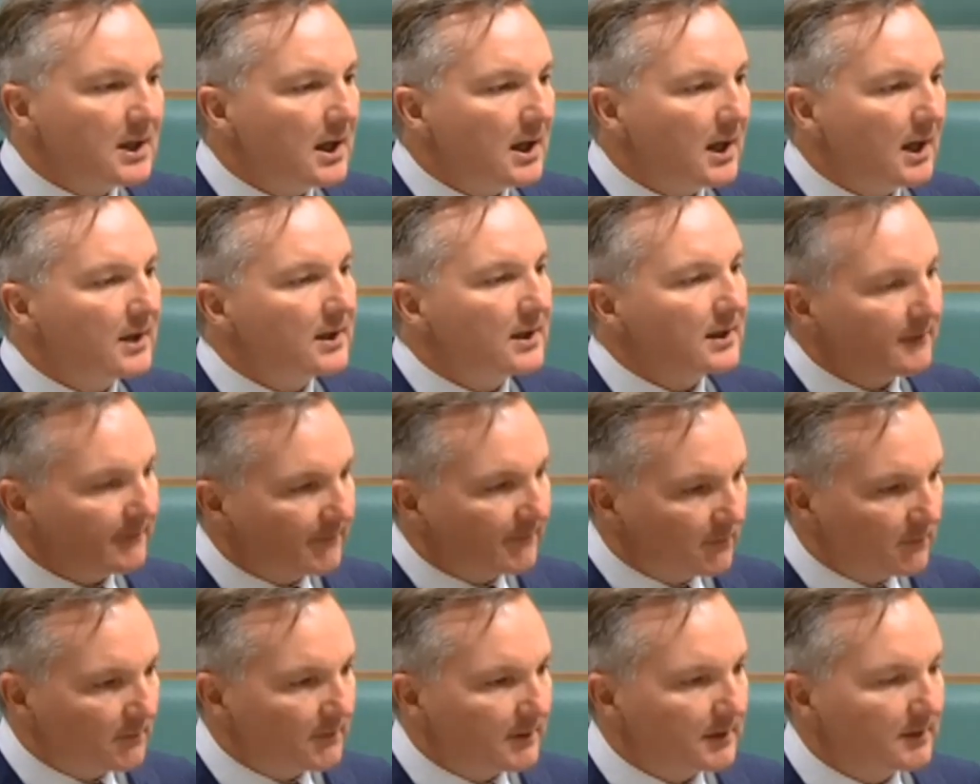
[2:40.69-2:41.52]
and
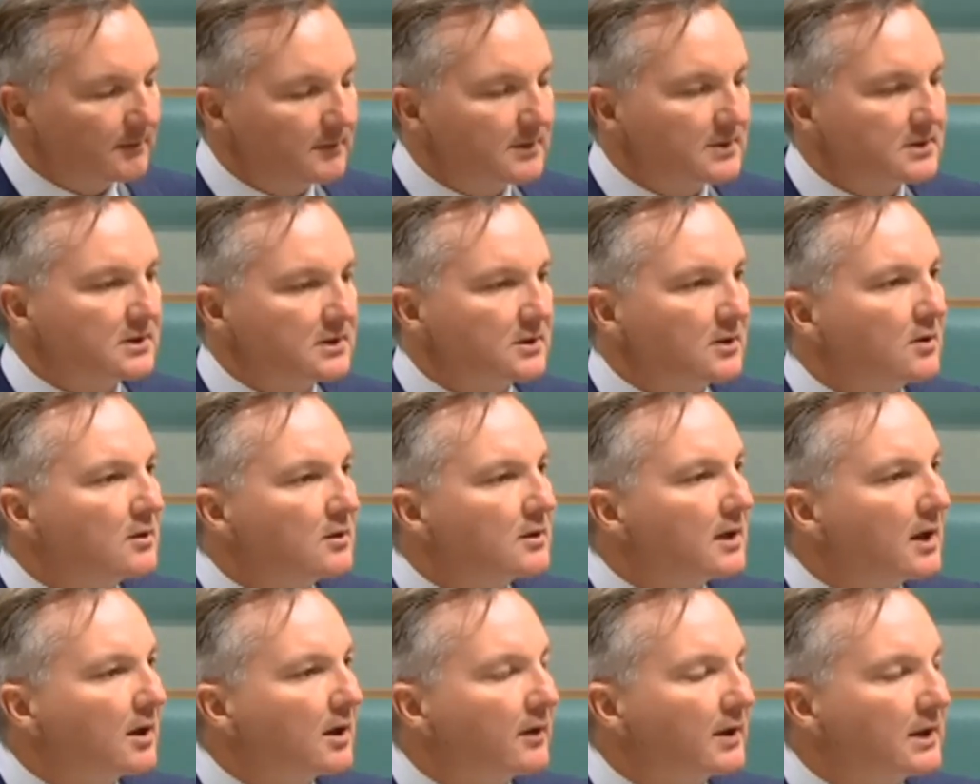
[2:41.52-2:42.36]
therefore there is an
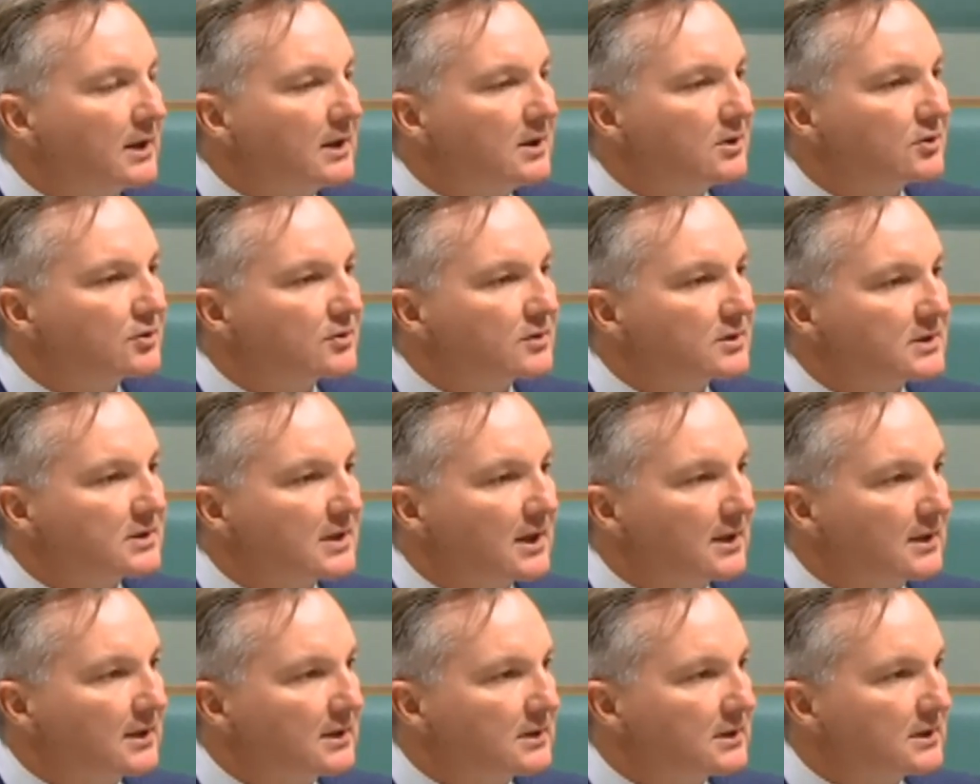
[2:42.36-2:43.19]
ongoing interest
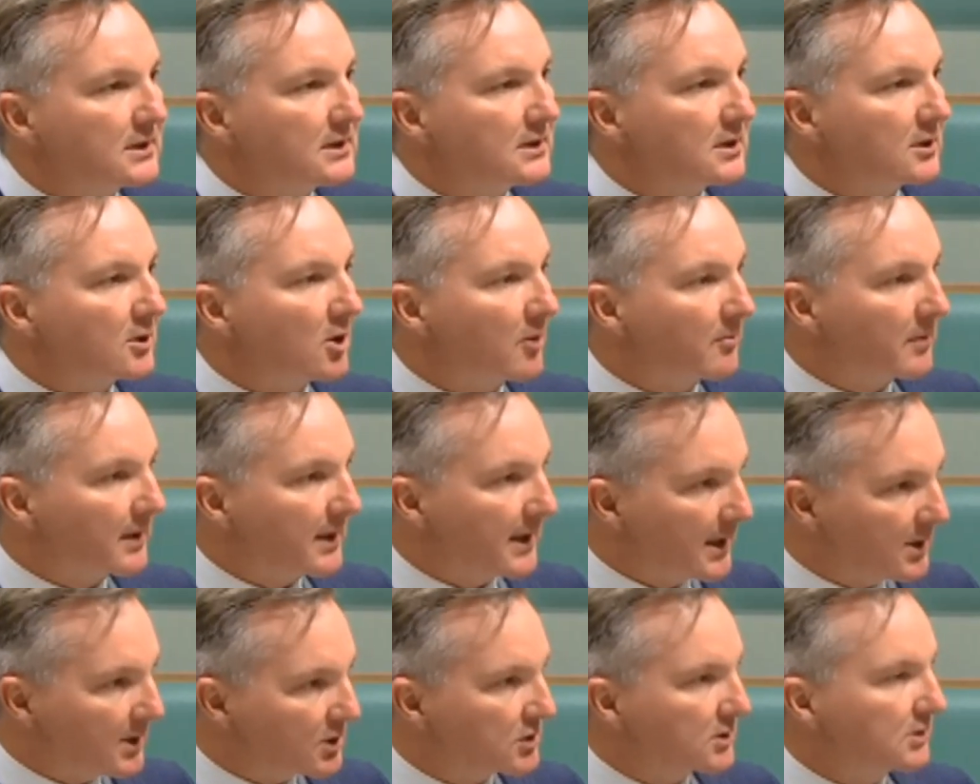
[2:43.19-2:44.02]
and indeed an
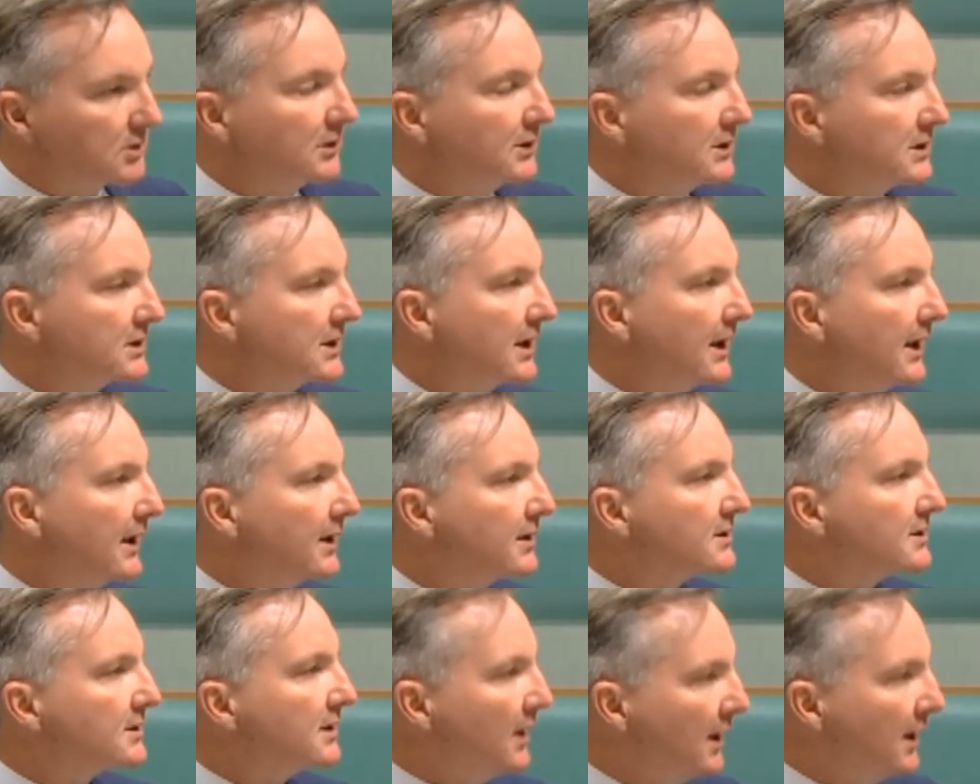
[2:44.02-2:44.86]
obligation on this
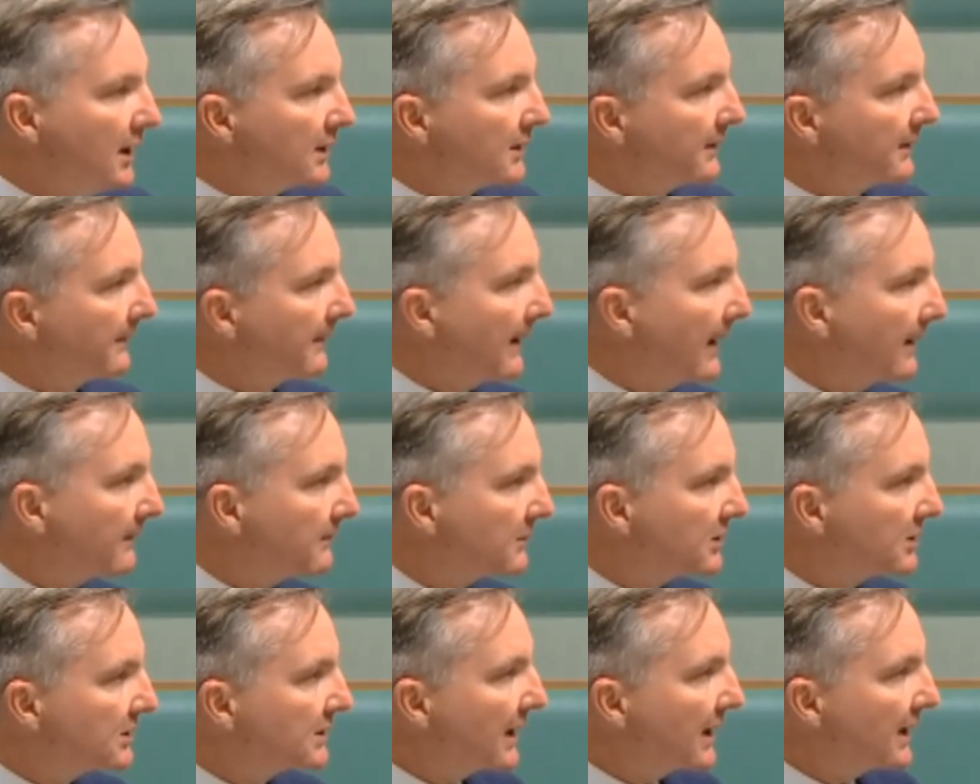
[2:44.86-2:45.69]
House
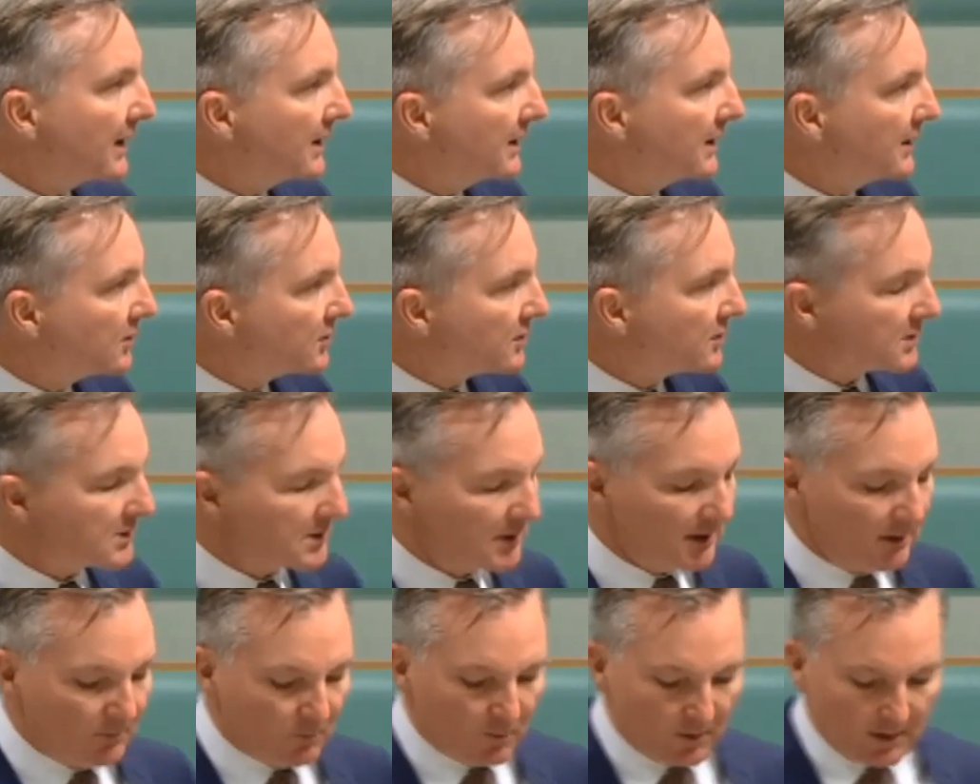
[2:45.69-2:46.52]
to take an interest
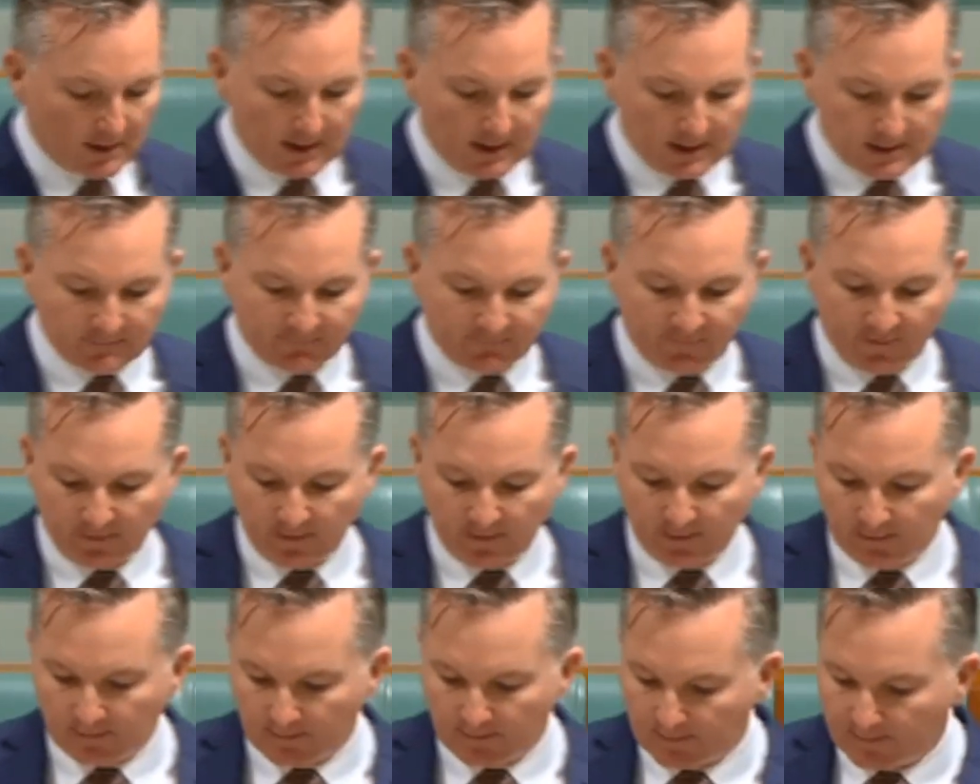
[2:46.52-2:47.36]
in what has
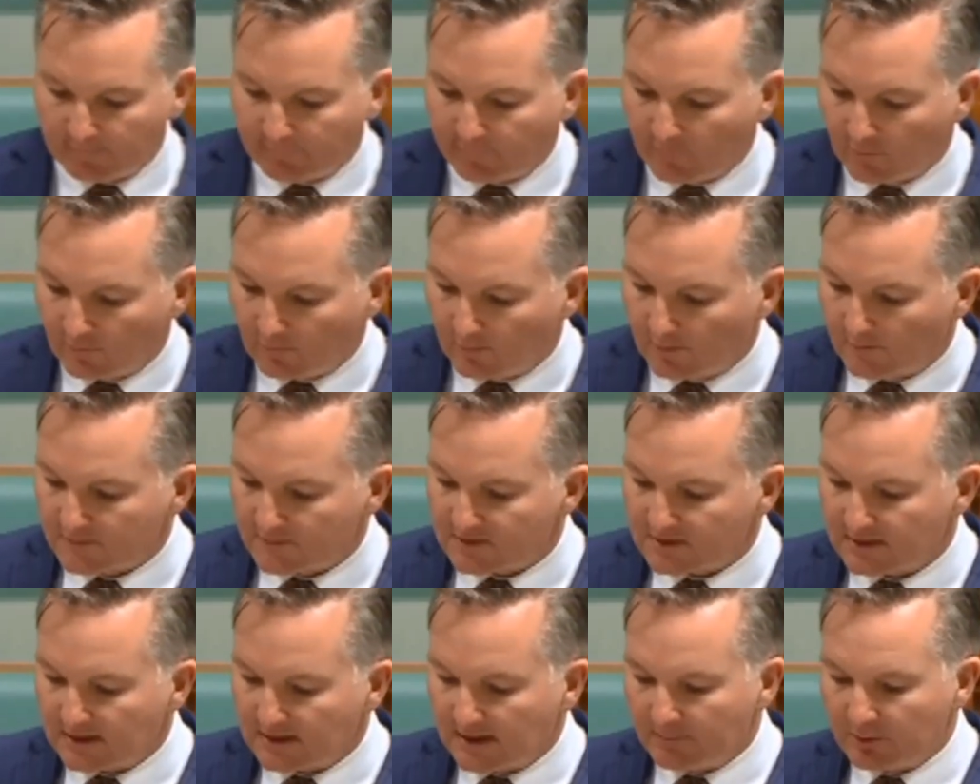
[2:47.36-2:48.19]
followed the fall of
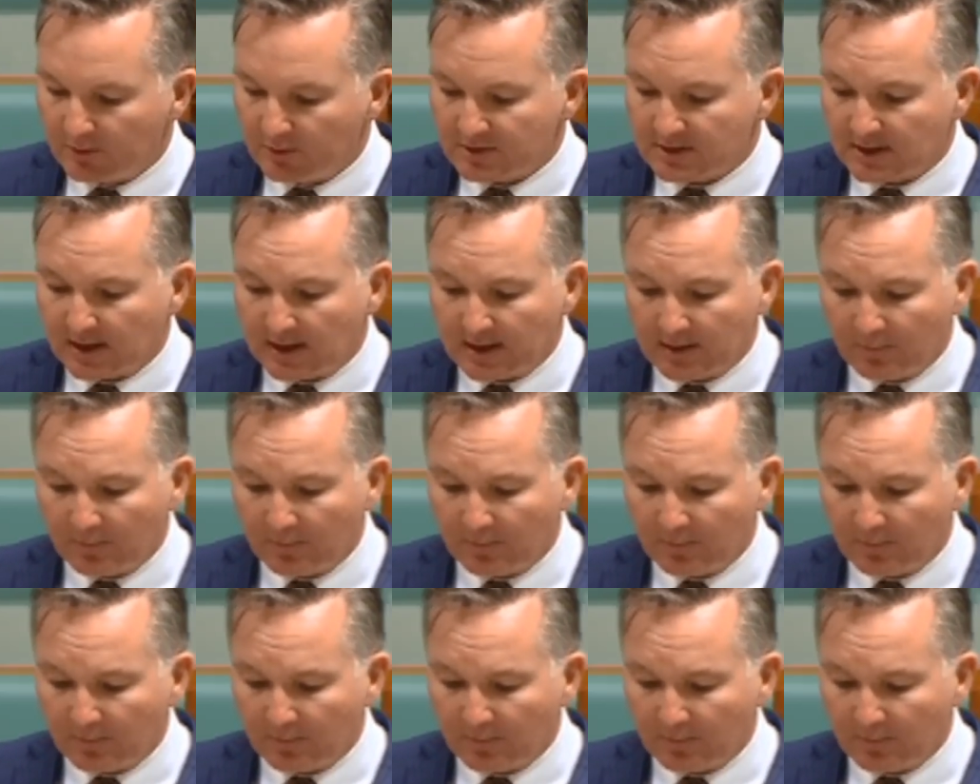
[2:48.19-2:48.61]
Saddam Hussein.